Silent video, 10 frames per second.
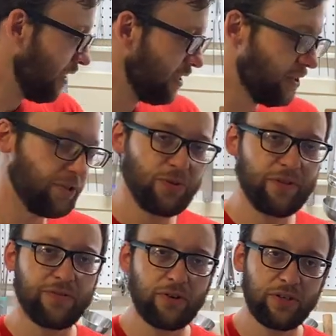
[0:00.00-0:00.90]
into the
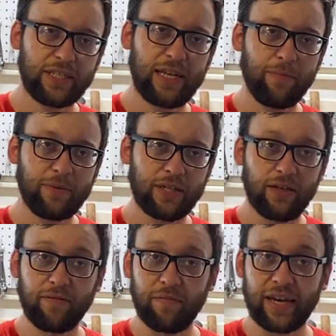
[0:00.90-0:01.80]
first steps
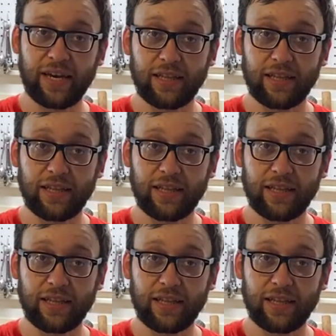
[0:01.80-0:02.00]
of making